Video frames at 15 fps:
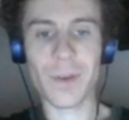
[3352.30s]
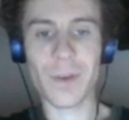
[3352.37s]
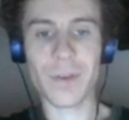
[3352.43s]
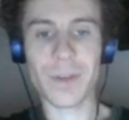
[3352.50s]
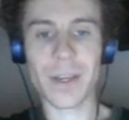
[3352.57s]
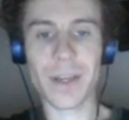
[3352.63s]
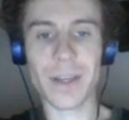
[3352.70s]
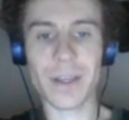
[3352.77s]

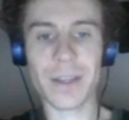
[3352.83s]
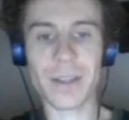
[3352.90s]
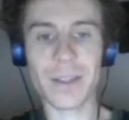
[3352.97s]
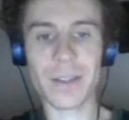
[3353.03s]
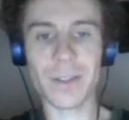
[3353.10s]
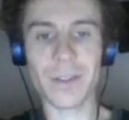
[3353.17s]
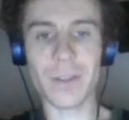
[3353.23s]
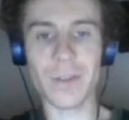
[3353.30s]
okay.
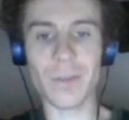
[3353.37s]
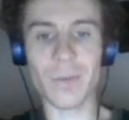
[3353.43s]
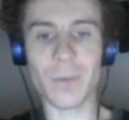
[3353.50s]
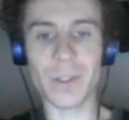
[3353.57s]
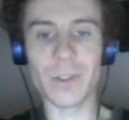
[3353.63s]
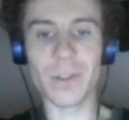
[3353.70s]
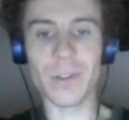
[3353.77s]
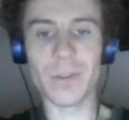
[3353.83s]

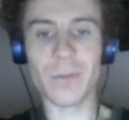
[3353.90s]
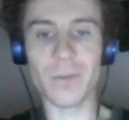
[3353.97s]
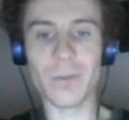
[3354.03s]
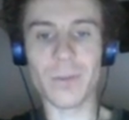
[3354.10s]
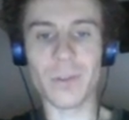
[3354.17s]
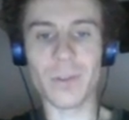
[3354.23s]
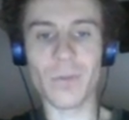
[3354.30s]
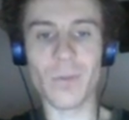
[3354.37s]
Well, do
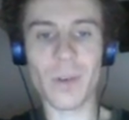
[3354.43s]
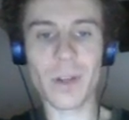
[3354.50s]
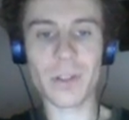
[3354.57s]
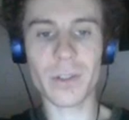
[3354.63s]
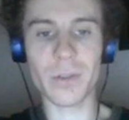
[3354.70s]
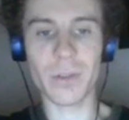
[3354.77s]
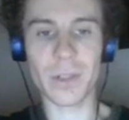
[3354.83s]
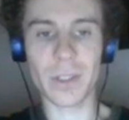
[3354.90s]
you
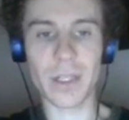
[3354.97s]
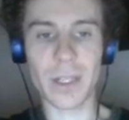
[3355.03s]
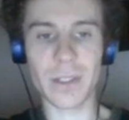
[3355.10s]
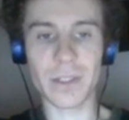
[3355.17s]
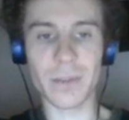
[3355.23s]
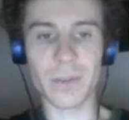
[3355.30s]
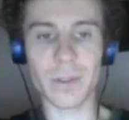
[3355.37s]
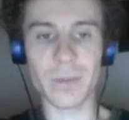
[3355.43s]
want to
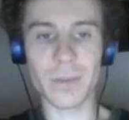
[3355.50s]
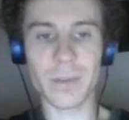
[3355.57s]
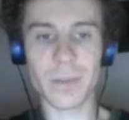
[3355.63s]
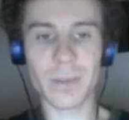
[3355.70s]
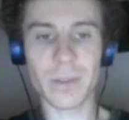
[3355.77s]
organize a group?